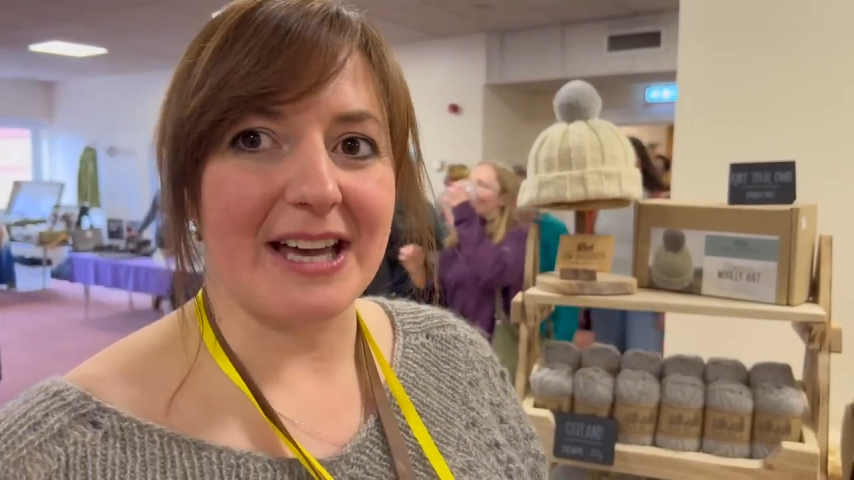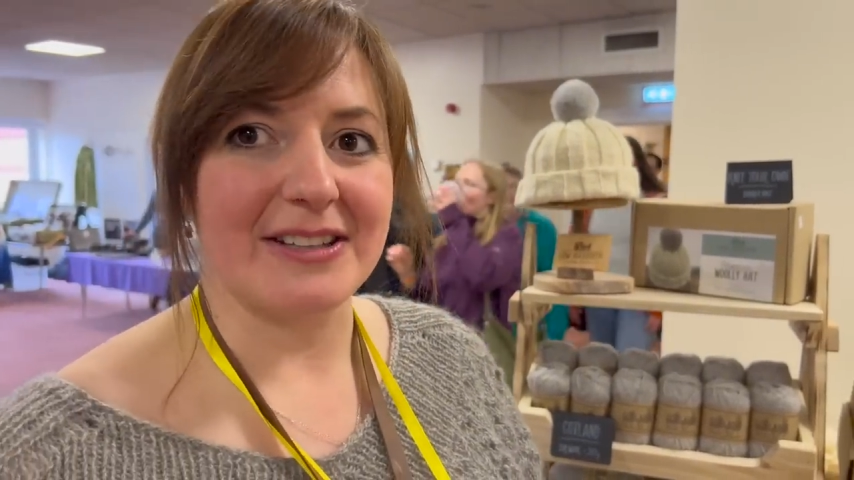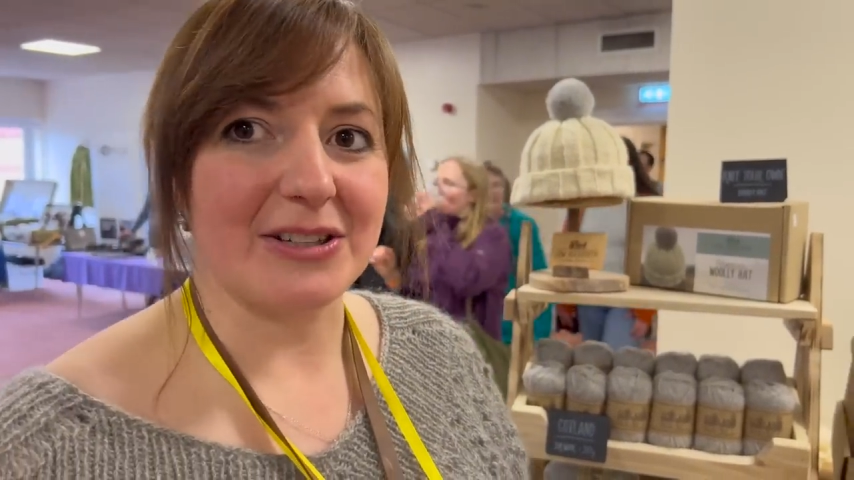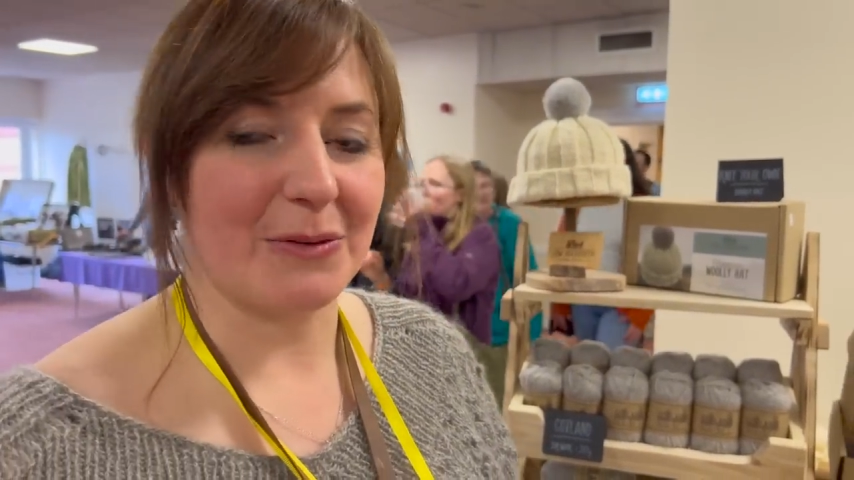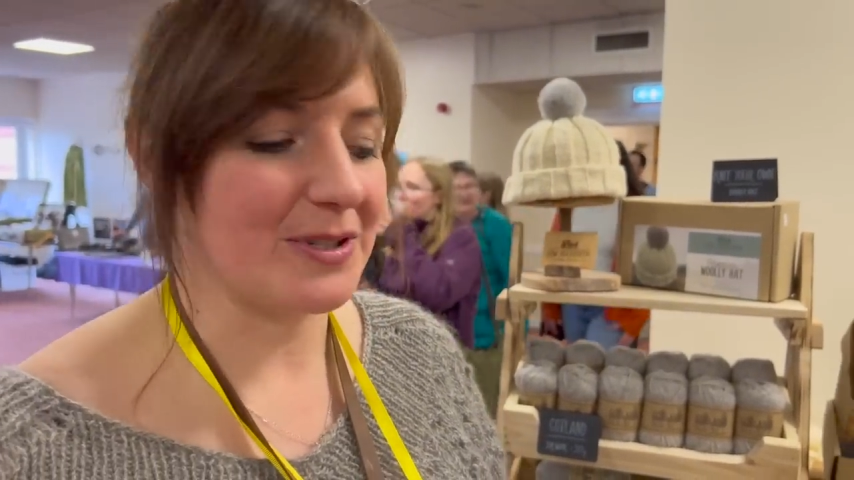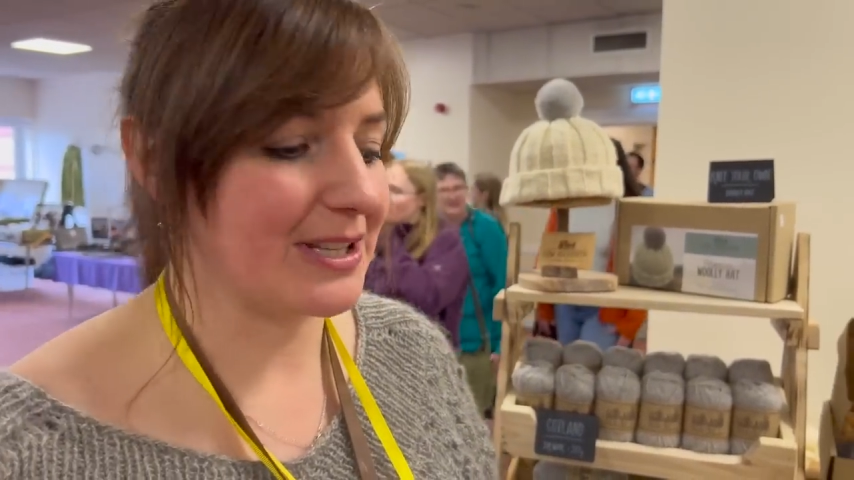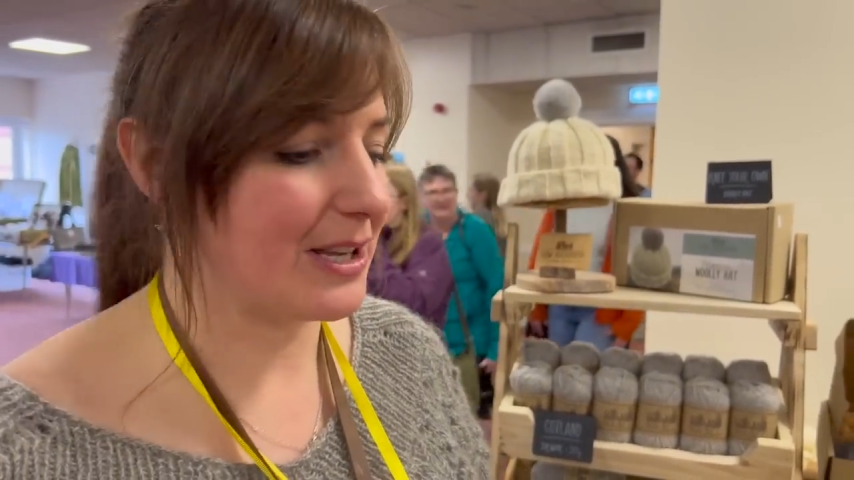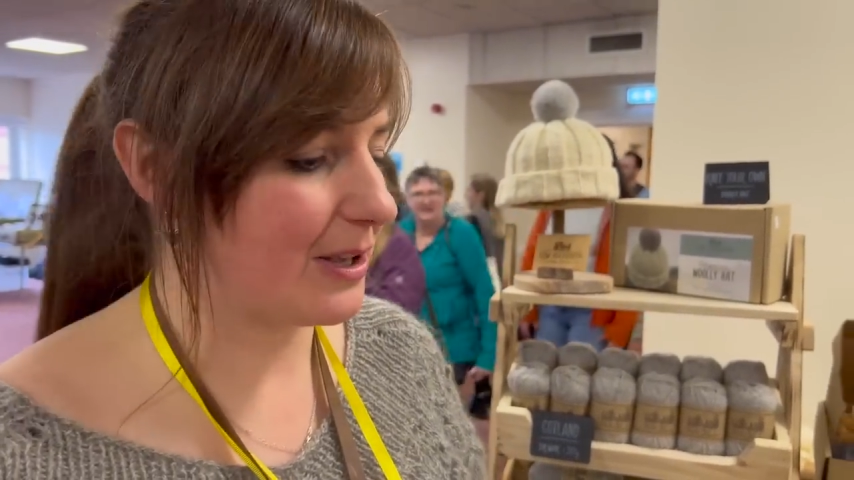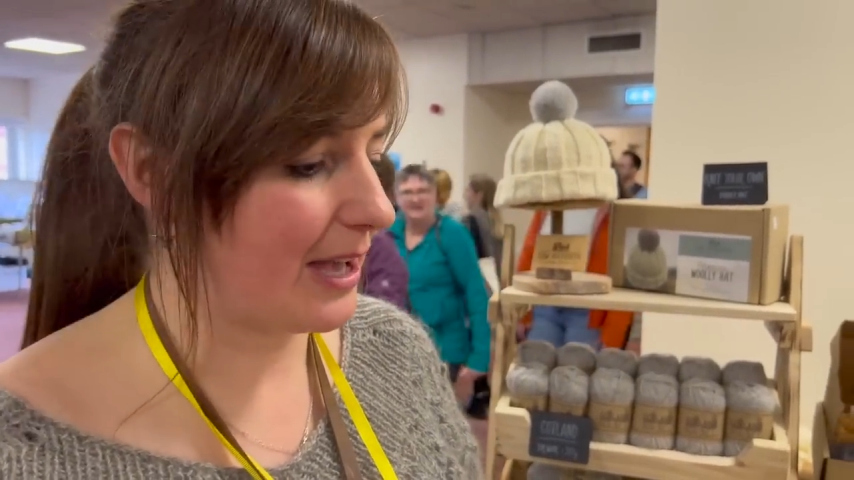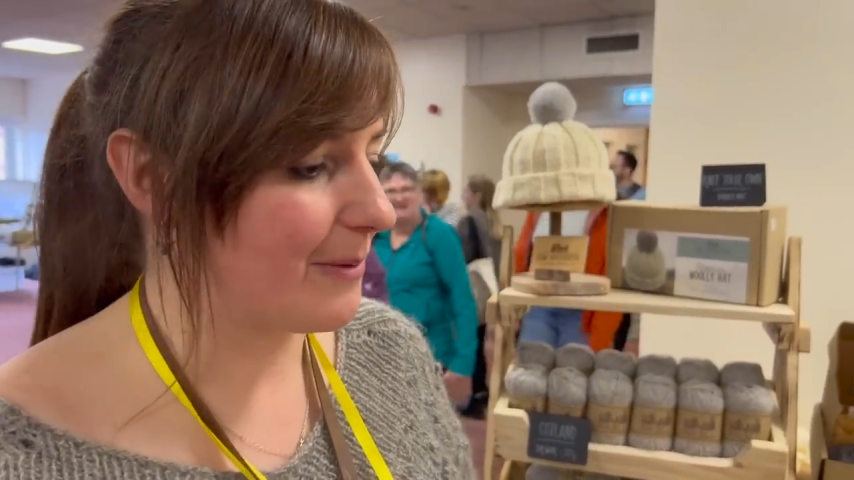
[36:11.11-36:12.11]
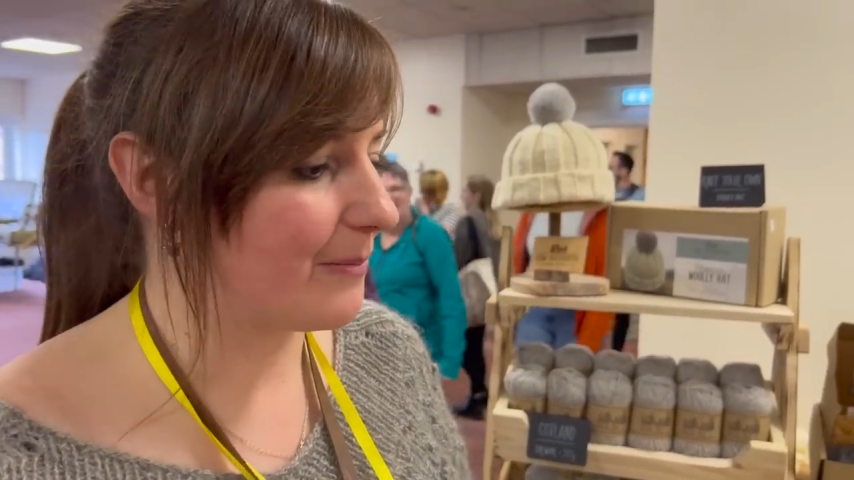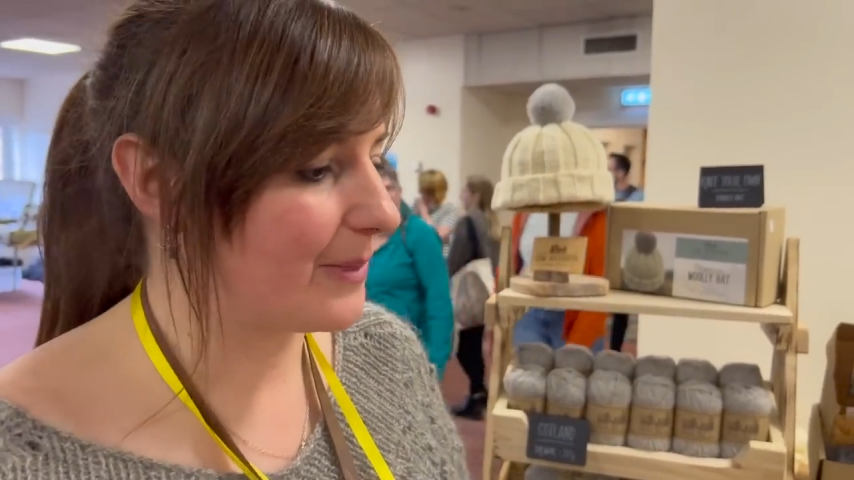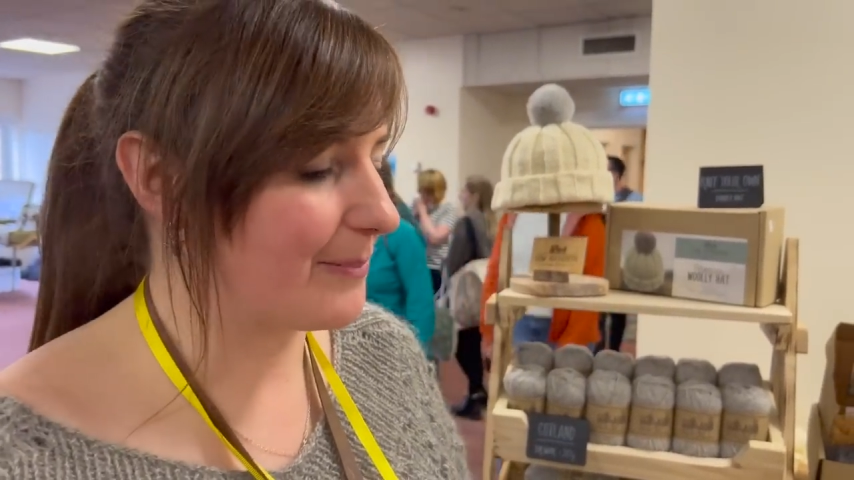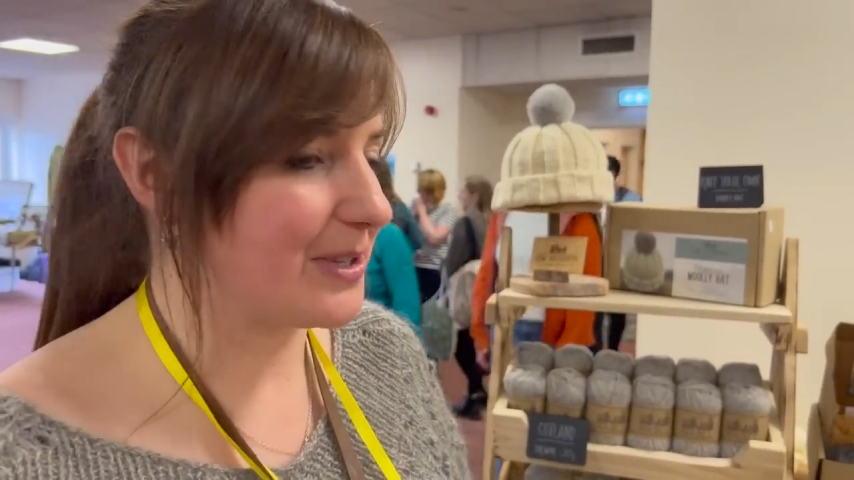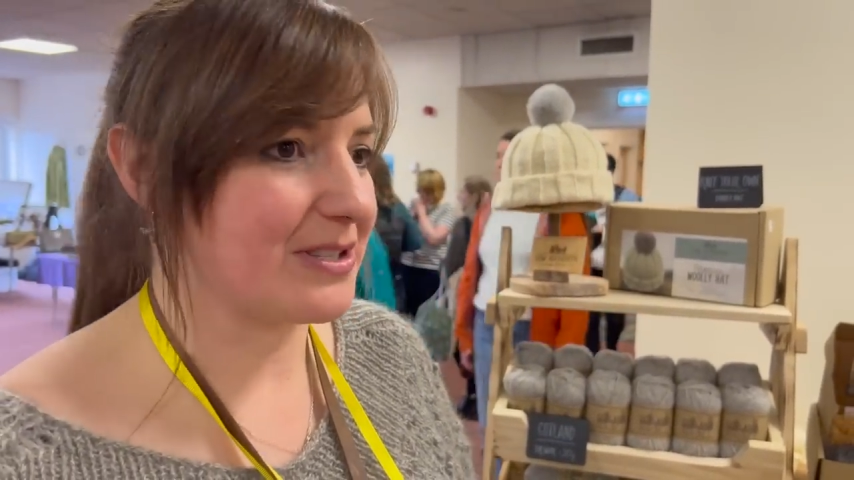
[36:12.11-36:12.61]
and obviously
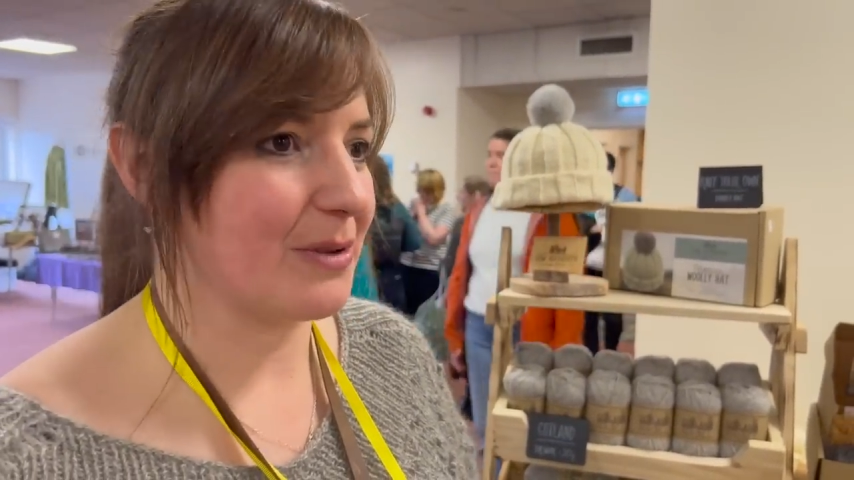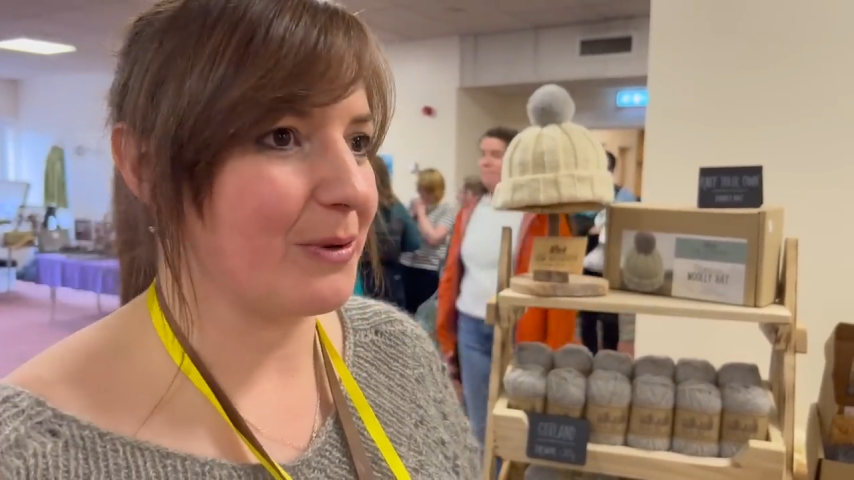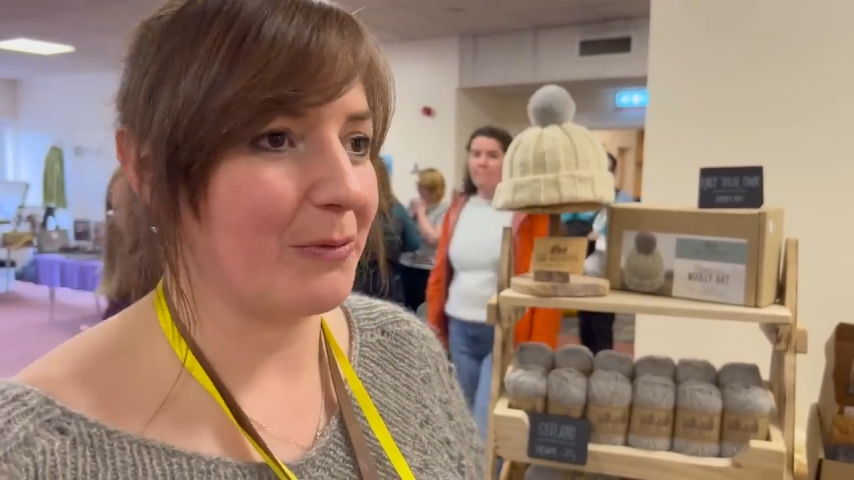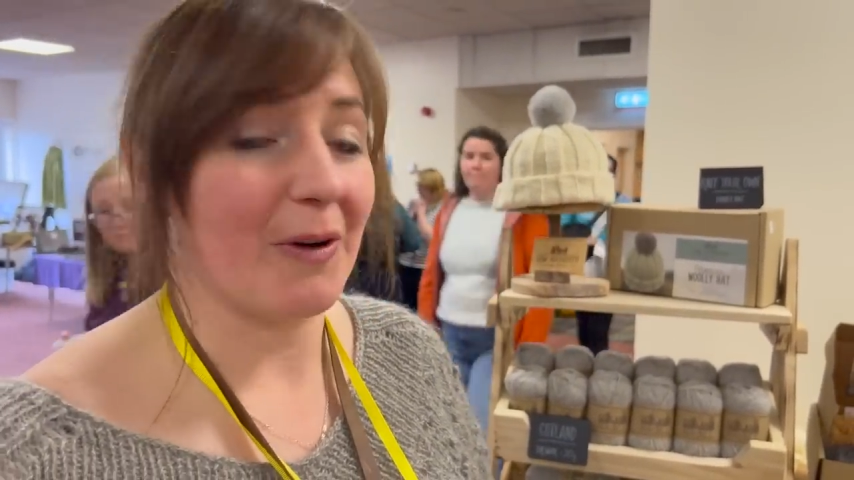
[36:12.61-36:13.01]
that means that we